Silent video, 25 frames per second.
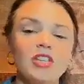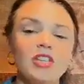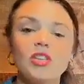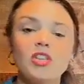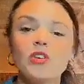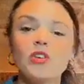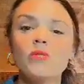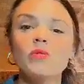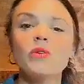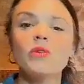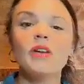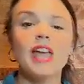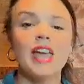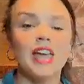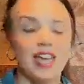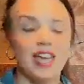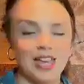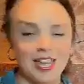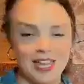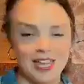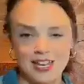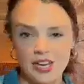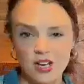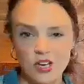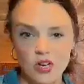You
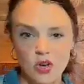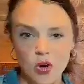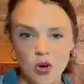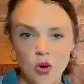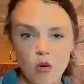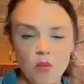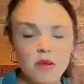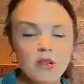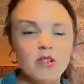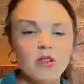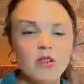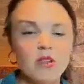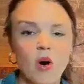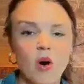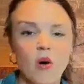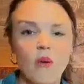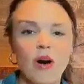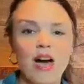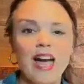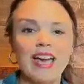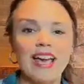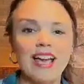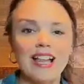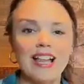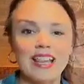can go below
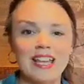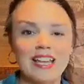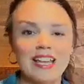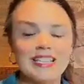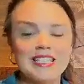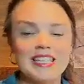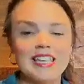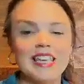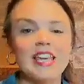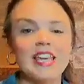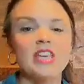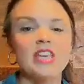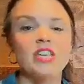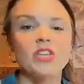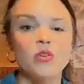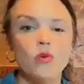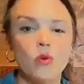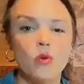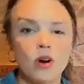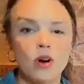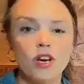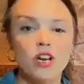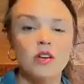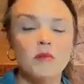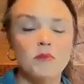and click to get
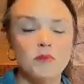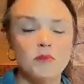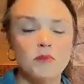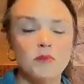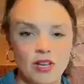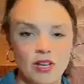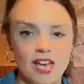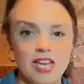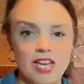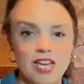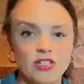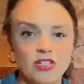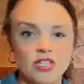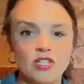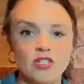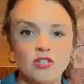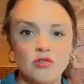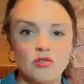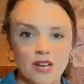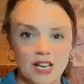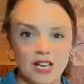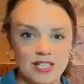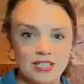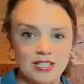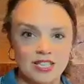your communication
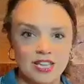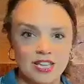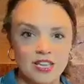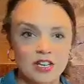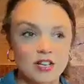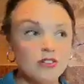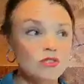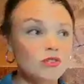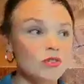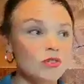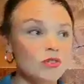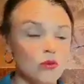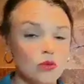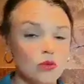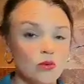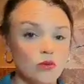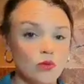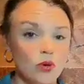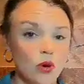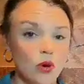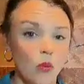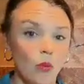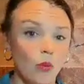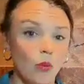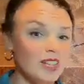translator so you
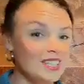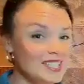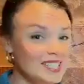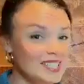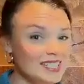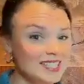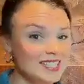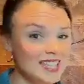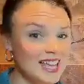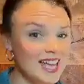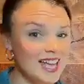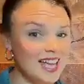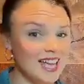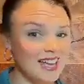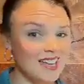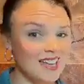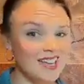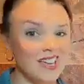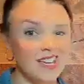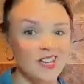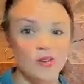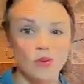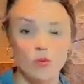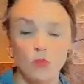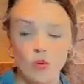know what to
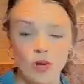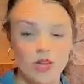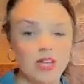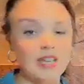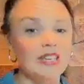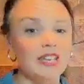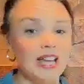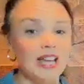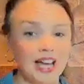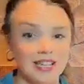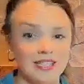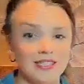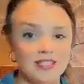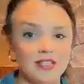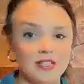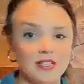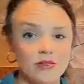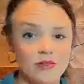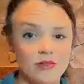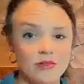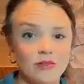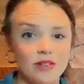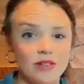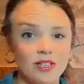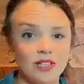say and what not
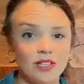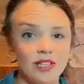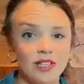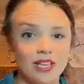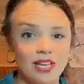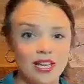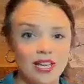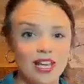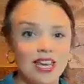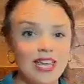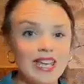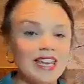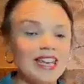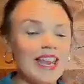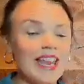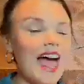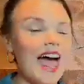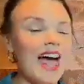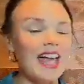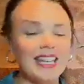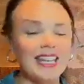to in